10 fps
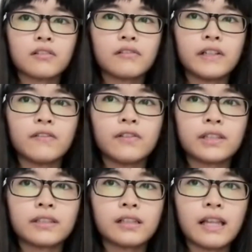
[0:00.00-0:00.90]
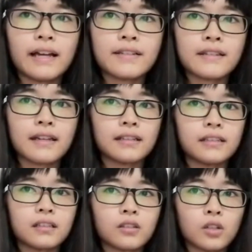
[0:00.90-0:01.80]
revitalize
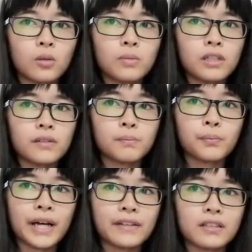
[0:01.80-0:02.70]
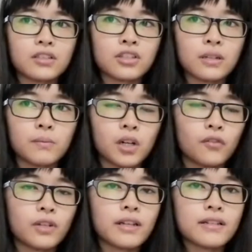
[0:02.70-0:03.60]
the global partnership
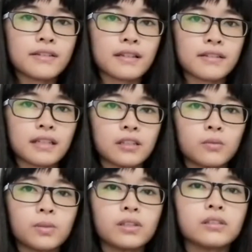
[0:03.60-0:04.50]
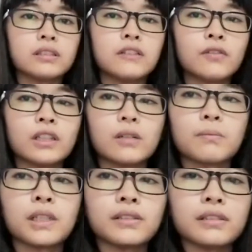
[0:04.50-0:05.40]
of sustainable
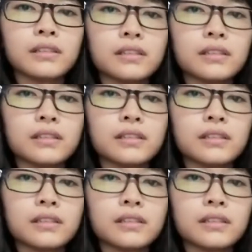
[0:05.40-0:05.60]
development.